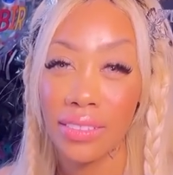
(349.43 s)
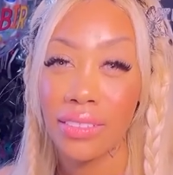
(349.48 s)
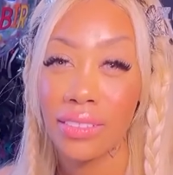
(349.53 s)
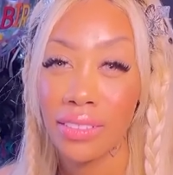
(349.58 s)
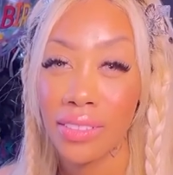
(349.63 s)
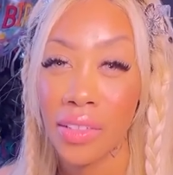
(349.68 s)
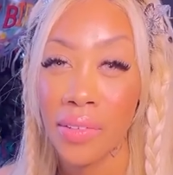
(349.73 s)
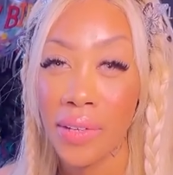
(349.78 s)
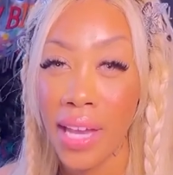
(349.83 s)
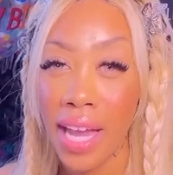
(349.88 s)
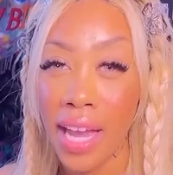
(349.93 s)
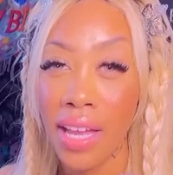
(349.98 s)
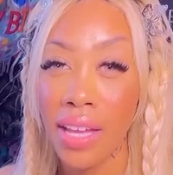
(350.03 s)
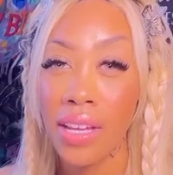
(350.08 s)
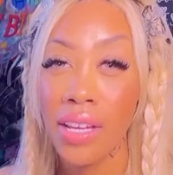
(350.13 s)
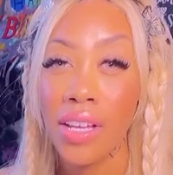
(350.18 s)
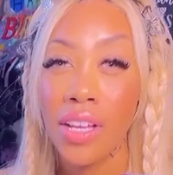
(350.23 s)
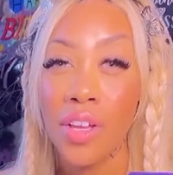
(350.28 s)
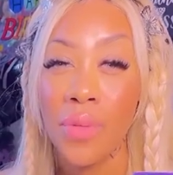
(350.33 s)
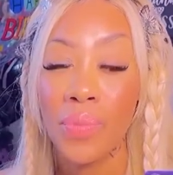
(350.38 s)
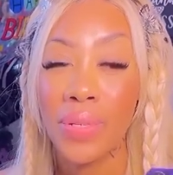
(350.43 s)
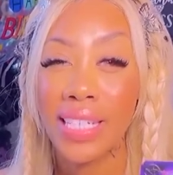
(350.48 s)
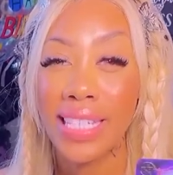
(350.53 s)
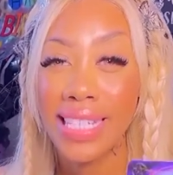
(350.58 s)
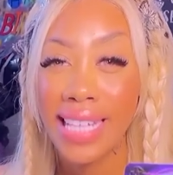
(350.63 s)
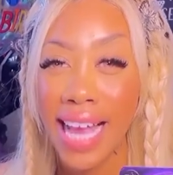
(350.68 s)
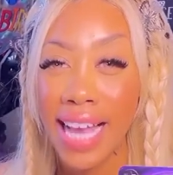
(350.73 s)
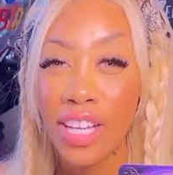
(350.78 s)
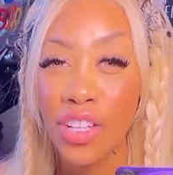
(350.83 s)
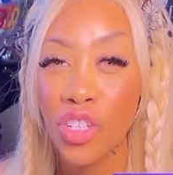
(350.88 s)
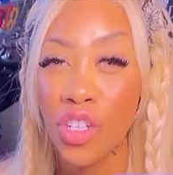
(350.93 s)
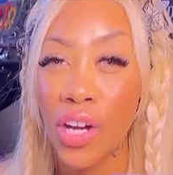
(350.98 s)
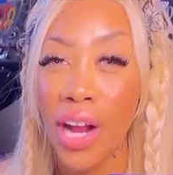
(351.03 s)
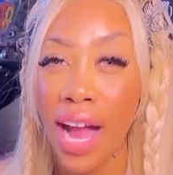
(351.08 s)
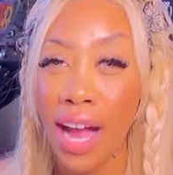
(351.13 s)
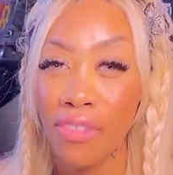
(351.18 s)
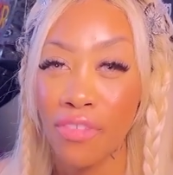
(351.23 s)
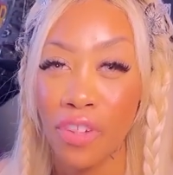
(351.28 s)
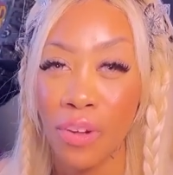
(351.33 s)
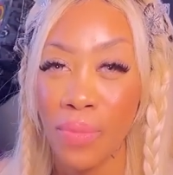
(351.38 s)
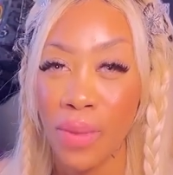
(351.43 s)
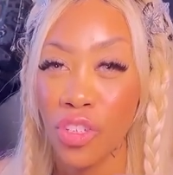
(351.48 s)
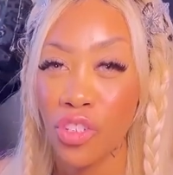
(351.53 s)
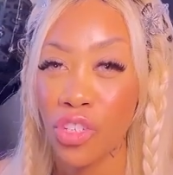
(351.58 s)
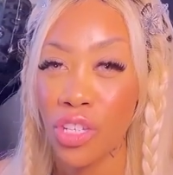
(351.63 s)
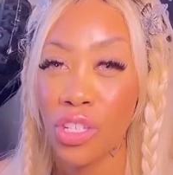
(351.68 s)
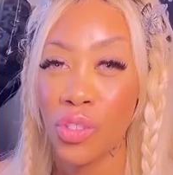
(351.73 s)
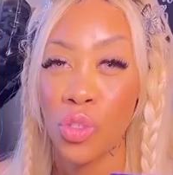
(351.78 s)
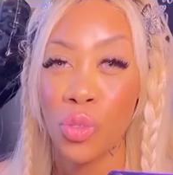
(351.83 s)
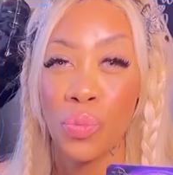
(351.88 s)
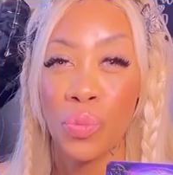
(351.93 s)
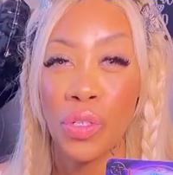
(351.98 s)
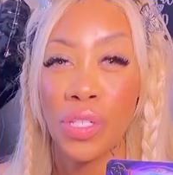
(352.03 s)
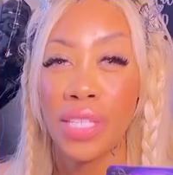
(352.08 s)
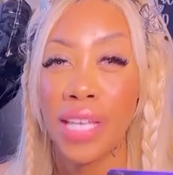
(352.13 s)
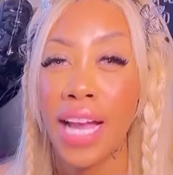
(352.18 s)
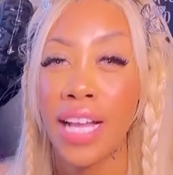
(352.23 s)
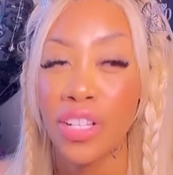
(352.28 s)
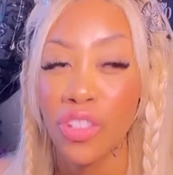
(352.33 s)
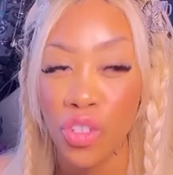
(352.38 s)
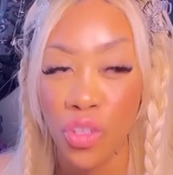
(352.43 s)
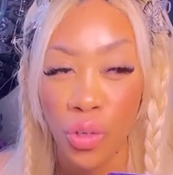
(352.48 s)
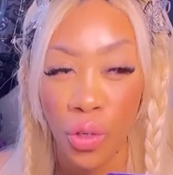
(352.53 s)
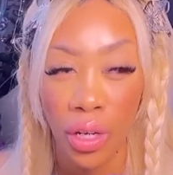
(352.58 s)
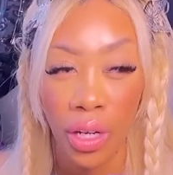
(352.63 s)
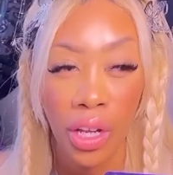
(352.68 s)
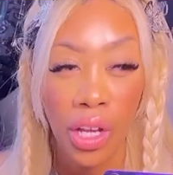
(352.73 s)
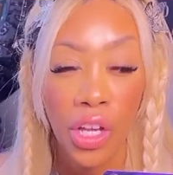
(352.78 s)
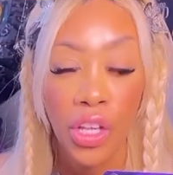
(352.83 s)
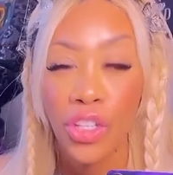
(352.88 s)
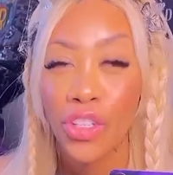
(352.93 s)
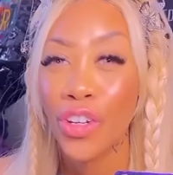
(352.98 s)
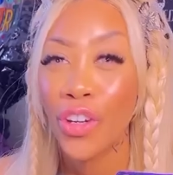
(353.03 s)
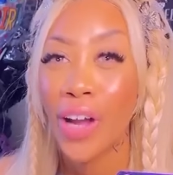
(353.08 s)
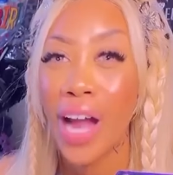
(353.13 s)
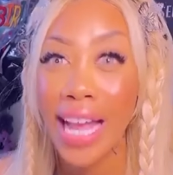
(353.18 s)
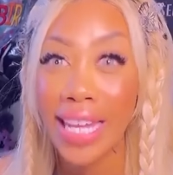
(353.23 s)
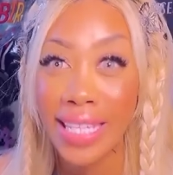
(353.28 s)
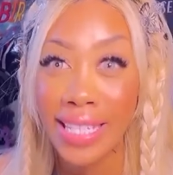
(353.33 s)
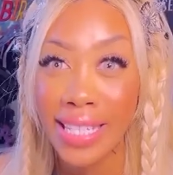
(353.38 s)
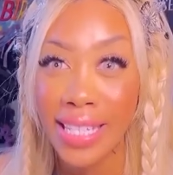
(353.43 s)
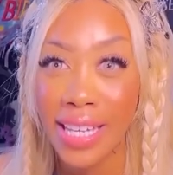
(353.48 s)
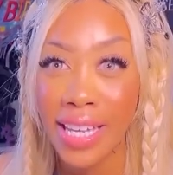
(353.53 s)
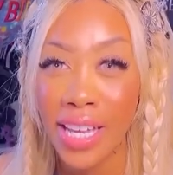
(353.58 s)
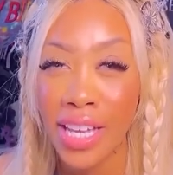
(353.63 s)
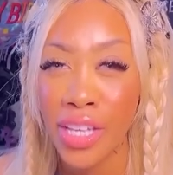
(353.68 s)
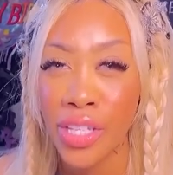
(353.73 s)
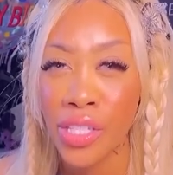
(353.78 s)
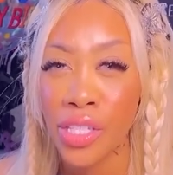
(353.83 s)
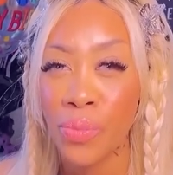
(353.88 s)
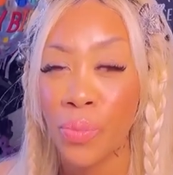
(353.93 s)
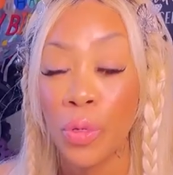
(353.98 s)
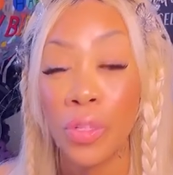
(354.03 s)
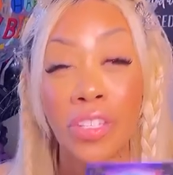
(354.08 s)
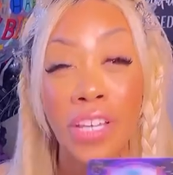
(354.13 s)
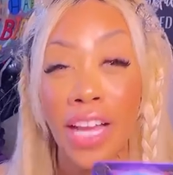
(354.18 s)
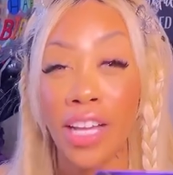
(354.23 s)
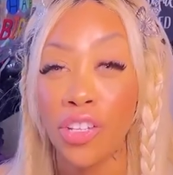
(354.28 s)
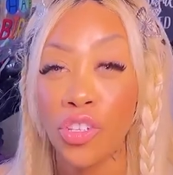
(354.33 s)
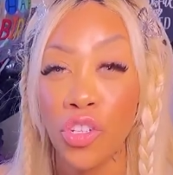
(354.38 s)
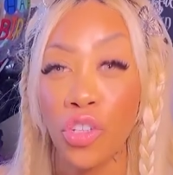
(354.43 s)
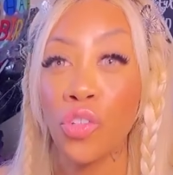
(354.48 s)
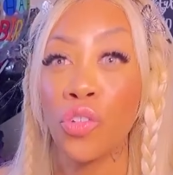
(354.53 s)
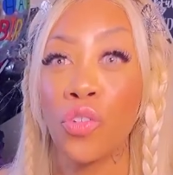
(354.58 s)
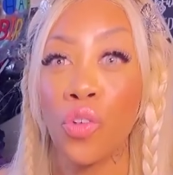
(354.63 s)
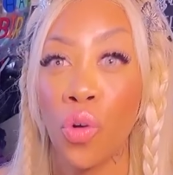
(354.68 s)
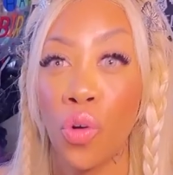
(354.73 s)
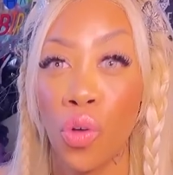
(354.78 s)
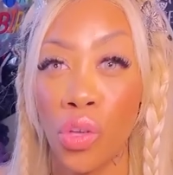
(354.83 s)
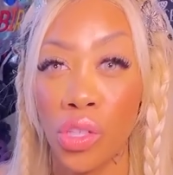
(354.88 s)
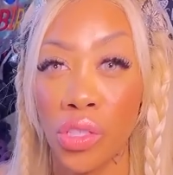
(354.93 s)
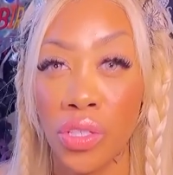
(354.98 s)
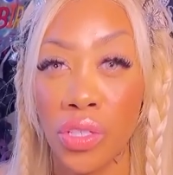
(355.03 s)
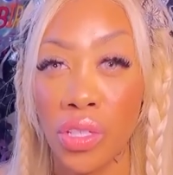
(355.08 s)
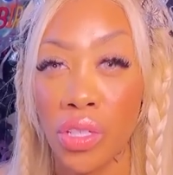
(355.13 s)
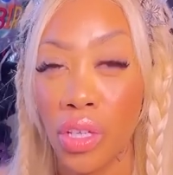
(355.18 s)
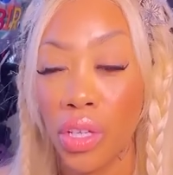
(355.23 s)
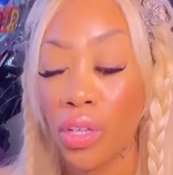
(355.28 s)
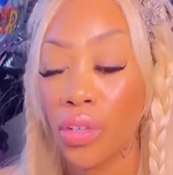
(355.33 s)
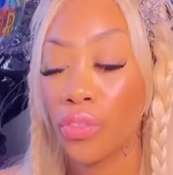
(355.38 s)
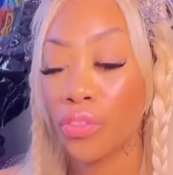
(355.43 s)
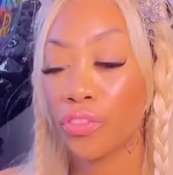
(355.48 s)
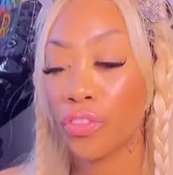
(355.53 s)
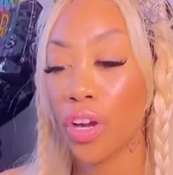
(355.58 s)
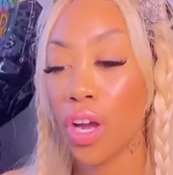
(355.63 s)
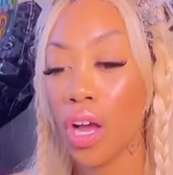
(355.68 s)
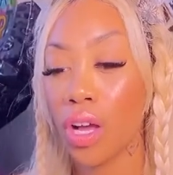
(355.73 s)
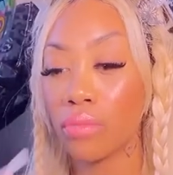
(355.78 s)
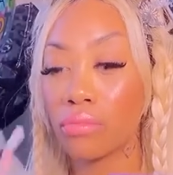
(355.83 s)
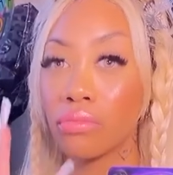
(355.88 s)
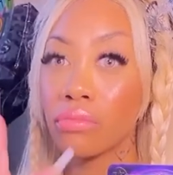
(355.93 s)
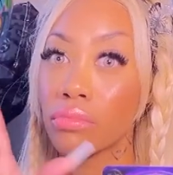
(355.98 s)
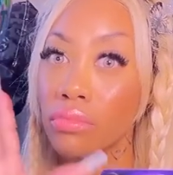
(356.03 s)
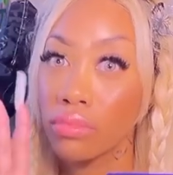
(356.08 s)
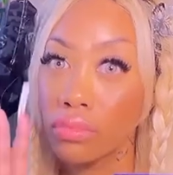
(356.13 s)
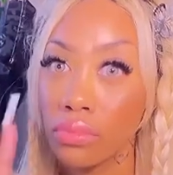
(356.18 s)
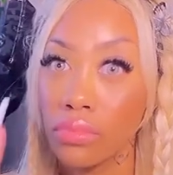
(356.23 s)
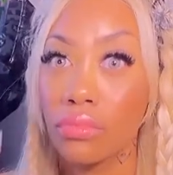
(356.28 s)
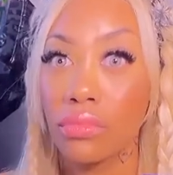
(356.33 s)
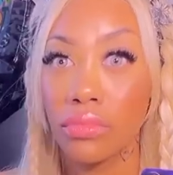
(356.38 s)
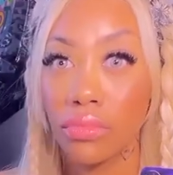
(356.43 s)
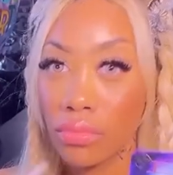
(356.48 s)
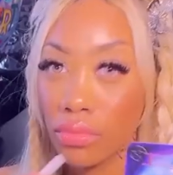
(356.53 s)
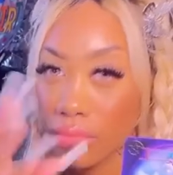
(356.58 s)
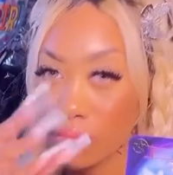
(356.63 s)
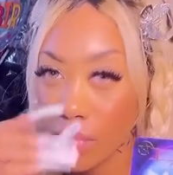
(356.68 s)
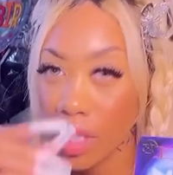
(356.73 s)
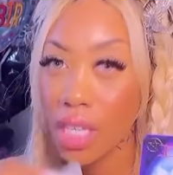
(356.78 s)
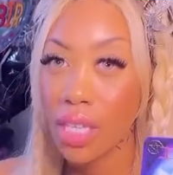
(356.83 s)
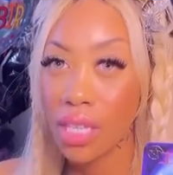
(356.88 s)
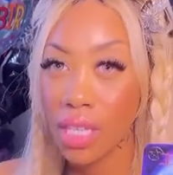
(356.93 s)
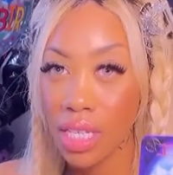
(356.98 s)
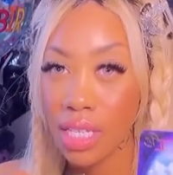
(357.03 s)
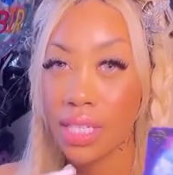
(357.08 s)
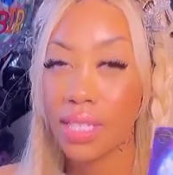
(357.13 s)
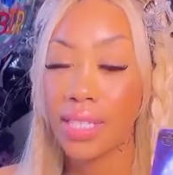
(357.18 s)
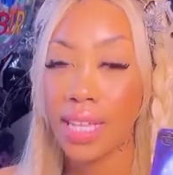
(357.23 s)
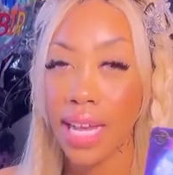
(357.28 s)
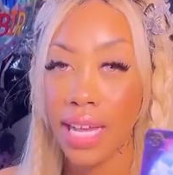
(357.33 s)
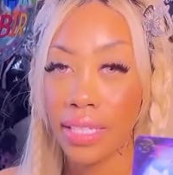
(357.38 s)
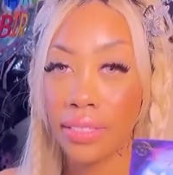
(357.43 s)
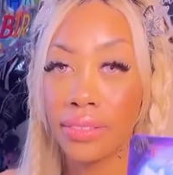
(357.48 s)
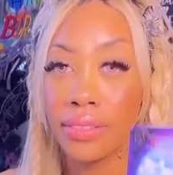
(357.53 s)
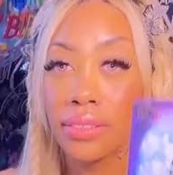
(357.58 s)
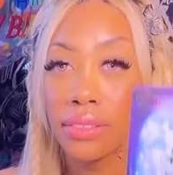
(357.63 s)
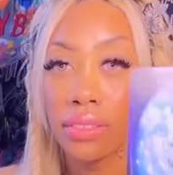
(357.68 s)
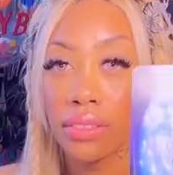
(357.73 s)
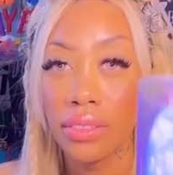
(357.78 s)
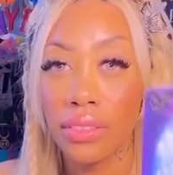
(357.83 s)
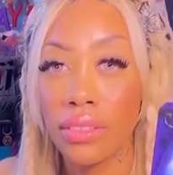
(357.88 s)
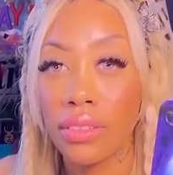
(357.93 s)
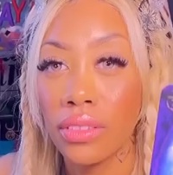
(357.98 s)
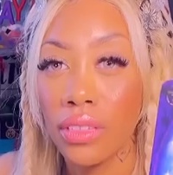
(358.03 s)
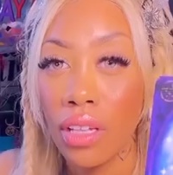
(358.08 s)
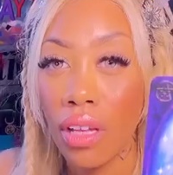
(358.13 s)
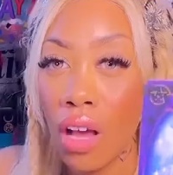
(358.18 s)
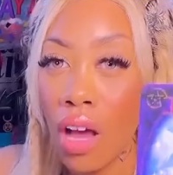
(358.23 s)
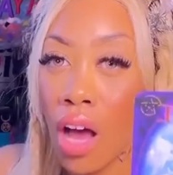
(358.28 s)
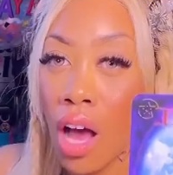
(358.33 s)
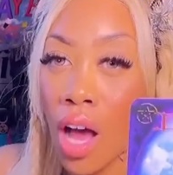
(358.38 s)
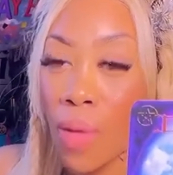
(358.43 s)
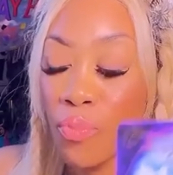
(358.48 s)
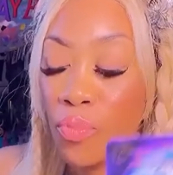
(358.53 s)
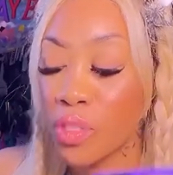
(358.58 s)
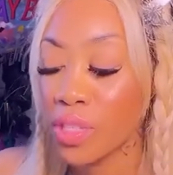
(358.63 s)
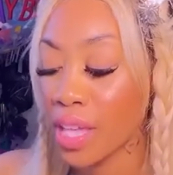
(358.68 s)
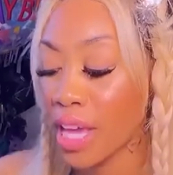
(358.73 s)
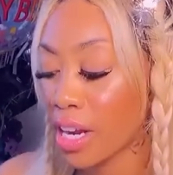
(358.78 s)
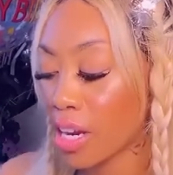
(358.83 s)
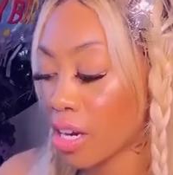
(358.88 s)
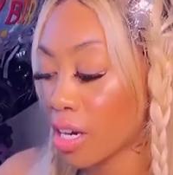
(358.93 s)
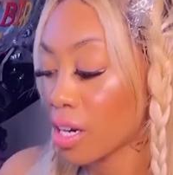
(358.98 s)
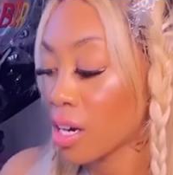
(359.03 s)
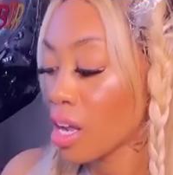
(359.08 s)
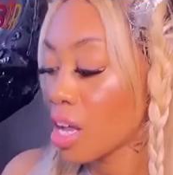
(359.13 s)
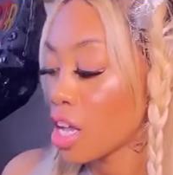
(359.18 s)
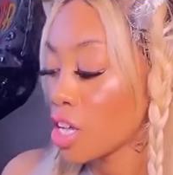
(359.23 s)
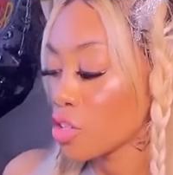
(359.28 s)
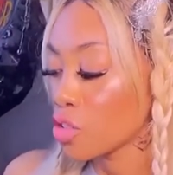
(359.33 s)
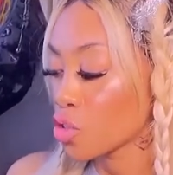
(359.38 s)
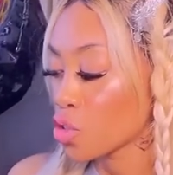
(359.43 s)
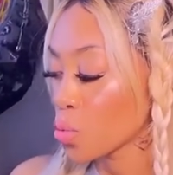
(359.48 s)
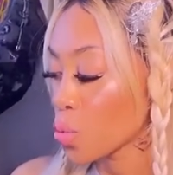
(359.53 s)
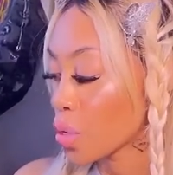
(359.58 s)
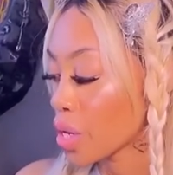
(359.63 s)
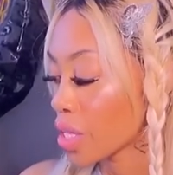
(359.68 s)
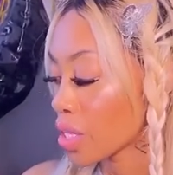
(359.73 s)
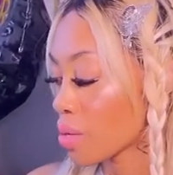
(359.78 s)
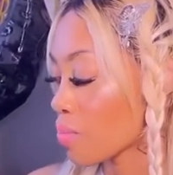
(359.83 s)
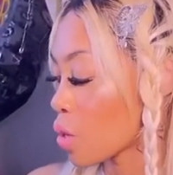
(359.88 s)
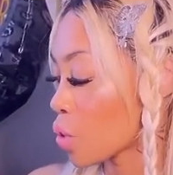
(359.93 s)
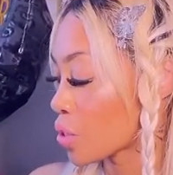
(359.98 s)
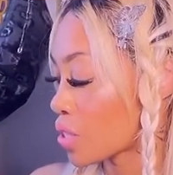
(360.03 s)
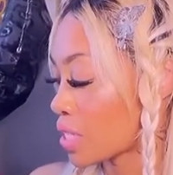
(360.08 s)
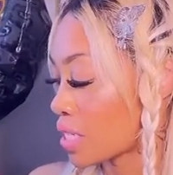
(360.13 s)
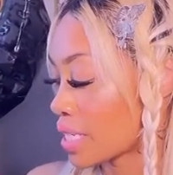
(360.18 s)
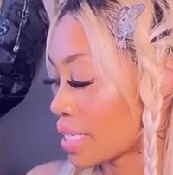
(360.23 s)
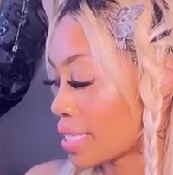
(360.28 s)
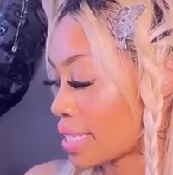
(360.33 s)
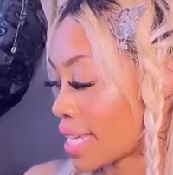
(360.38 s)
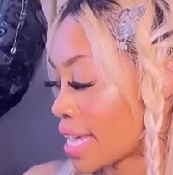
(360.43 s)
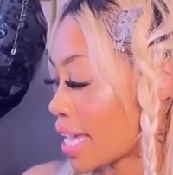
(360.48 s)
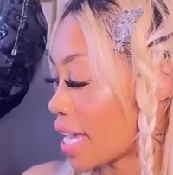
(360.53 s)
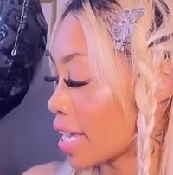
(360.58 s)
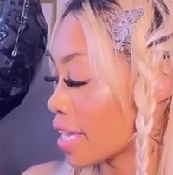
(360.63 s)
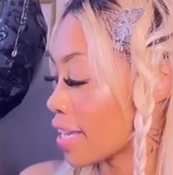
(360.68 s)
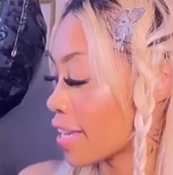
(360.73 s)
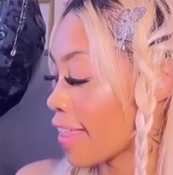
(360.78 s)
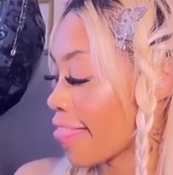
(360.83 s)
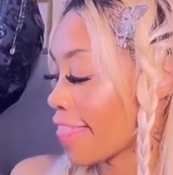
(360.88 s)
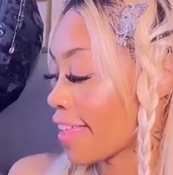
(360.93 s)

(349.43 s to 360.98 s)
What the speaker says: Okay? Protect your affirmations. Protect your ideas. Protect your goals from these said ops that are doing the most to dig.